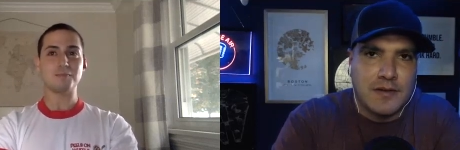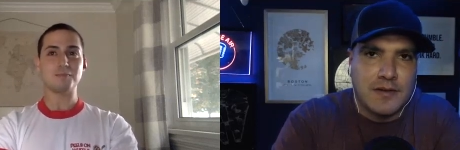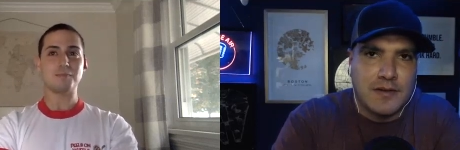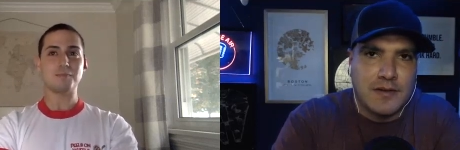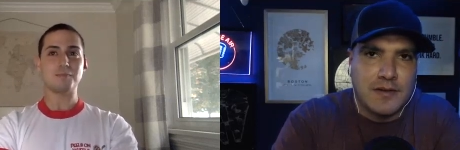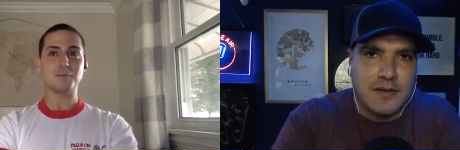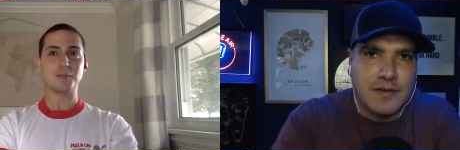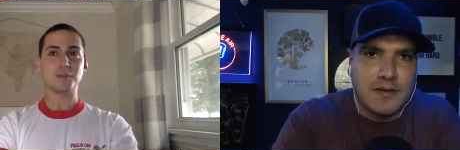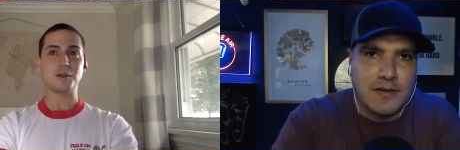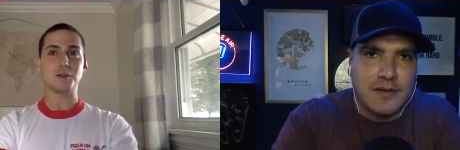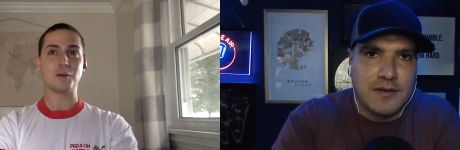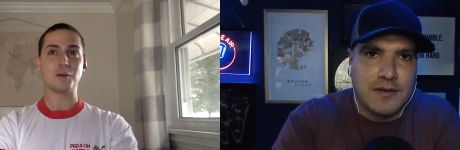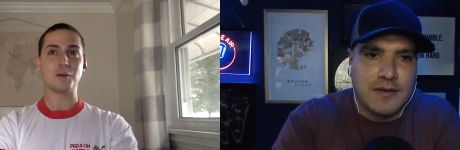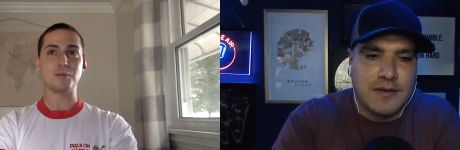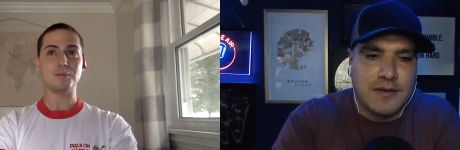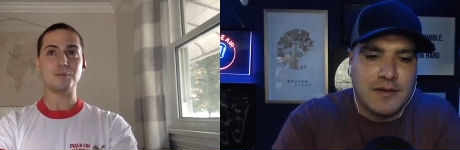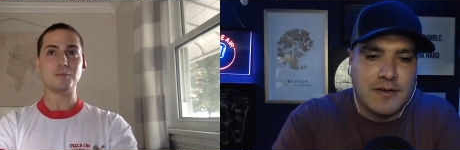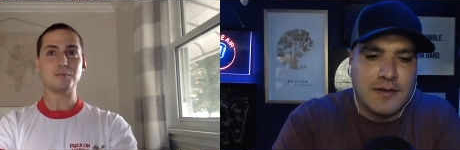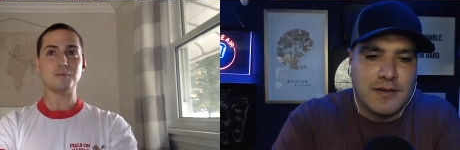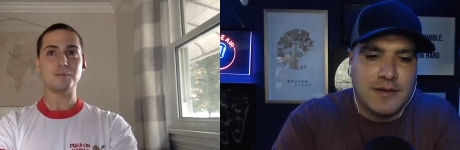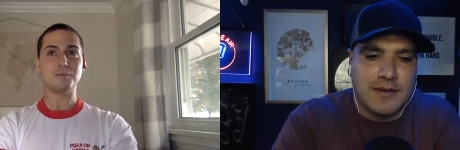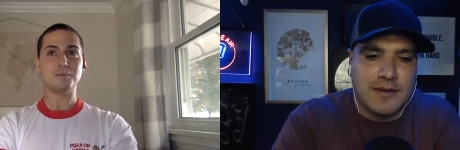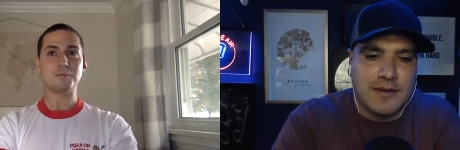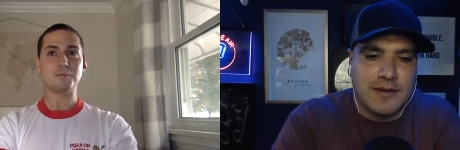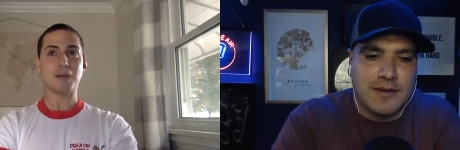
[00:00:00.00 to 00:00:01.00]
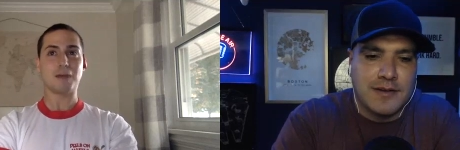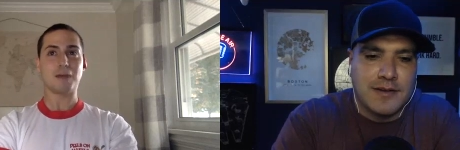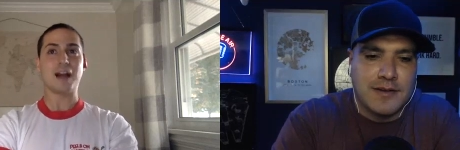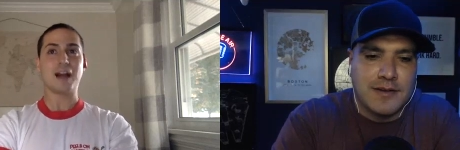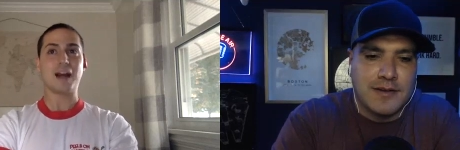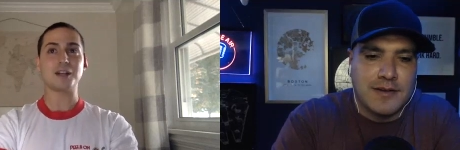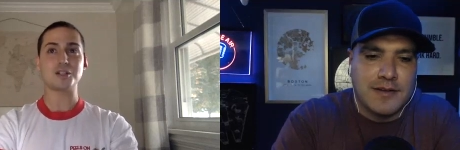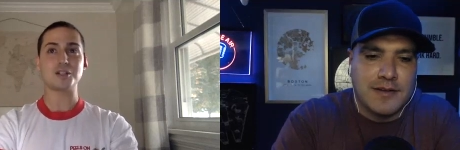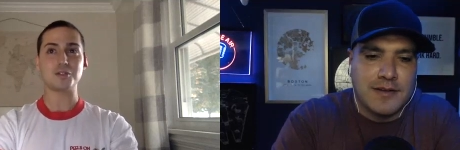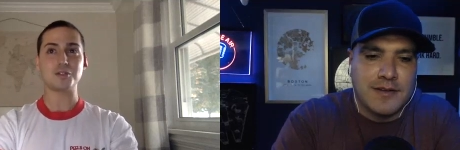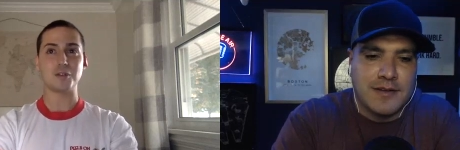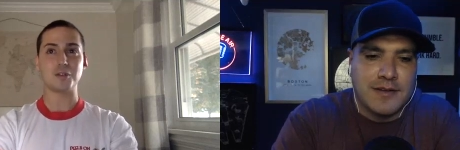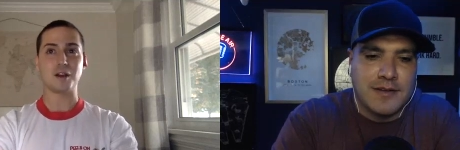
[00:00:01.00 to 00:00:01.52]
Speaker 1: you know, box
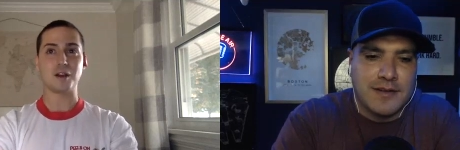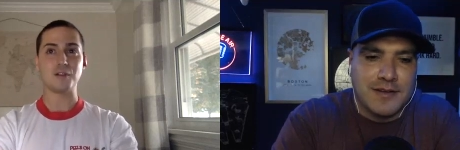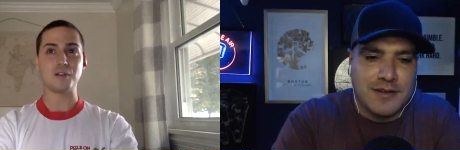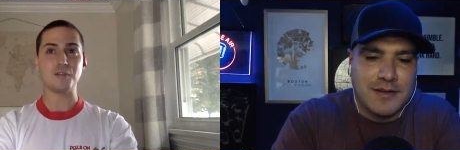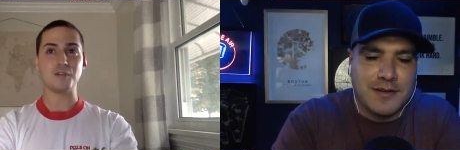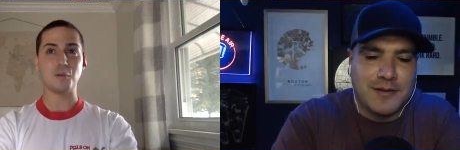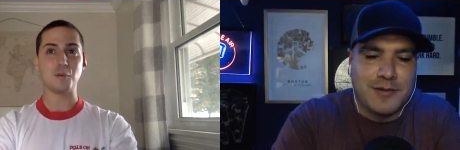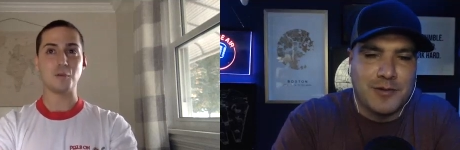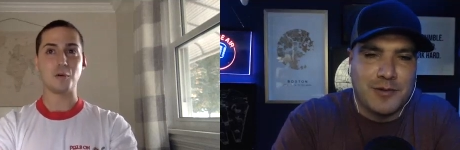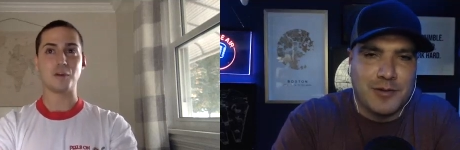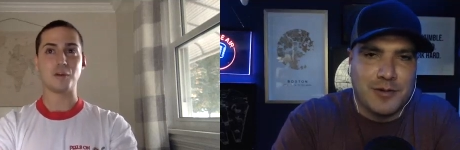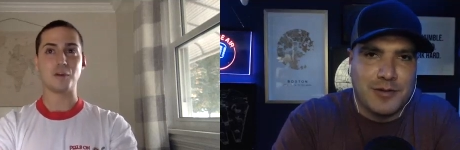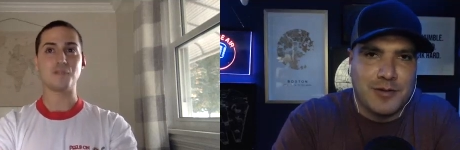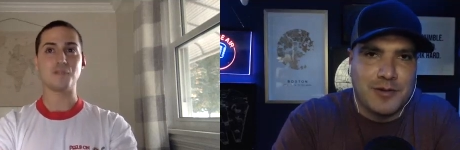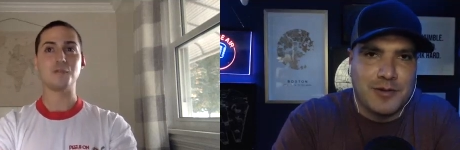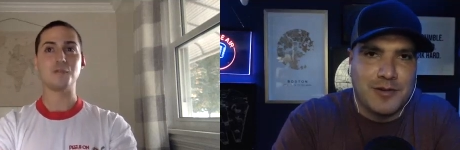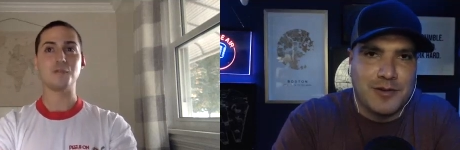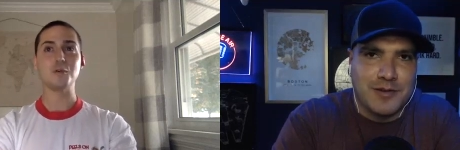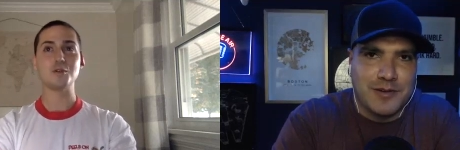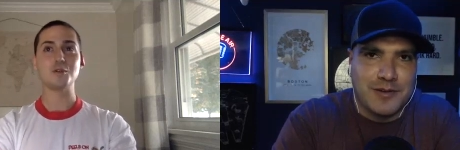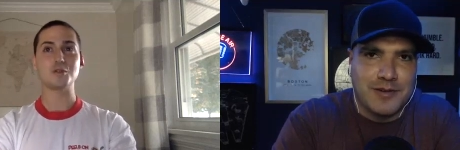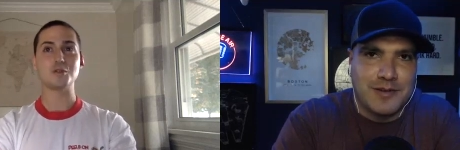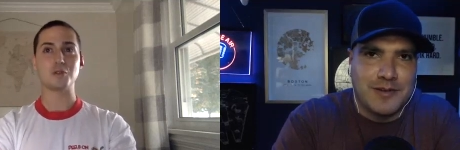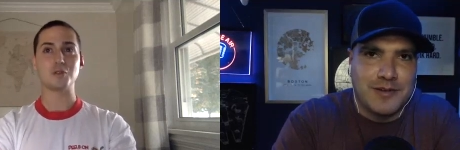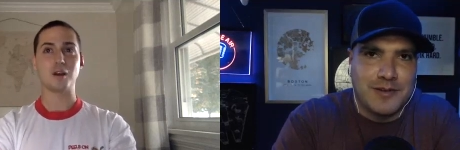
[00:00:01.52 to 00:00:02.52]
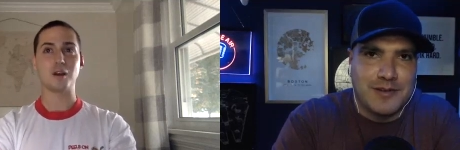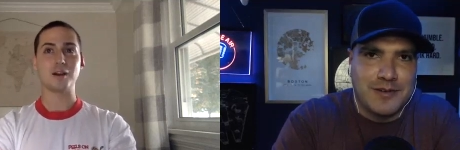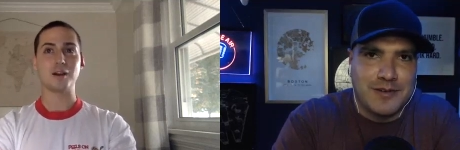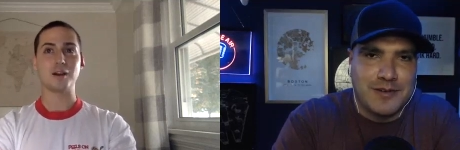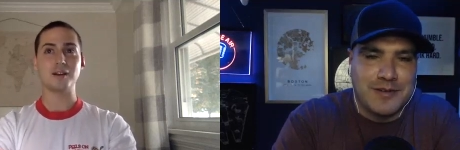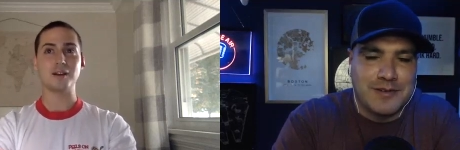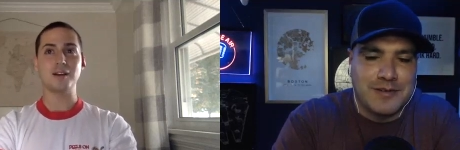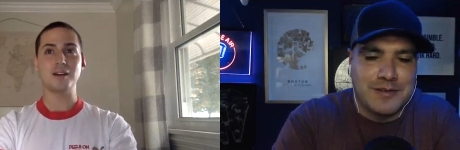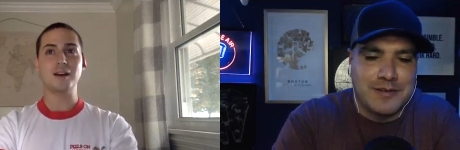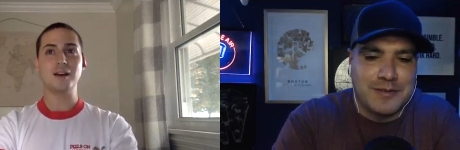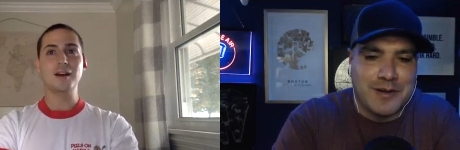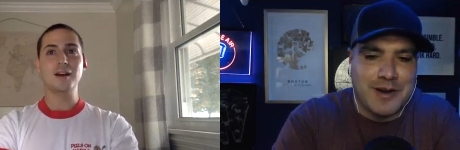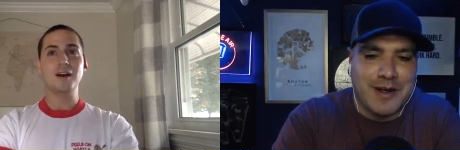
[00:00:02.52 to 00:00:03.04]
truck for a mm-hmm. food truck.
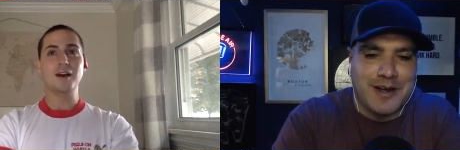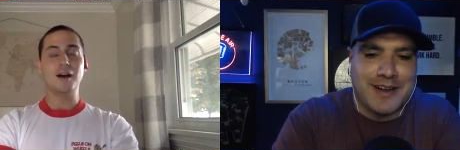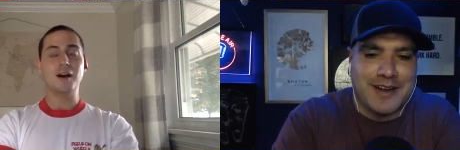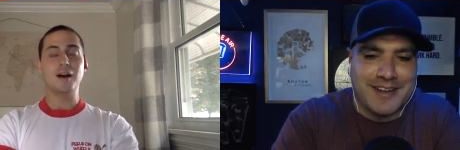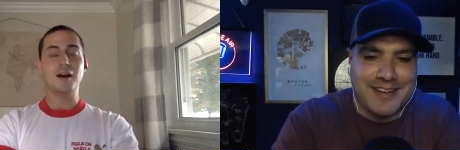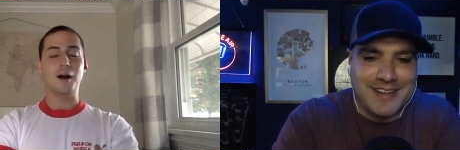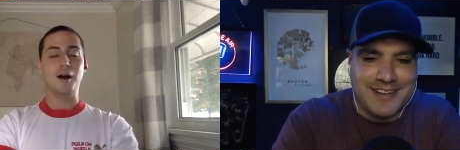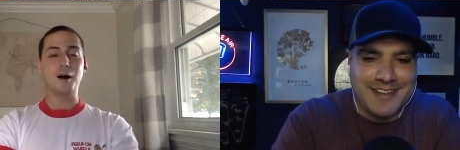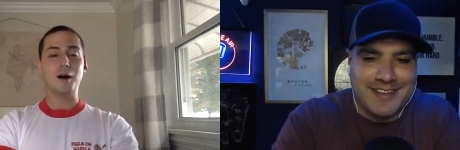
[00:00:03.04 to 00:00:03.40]
Right.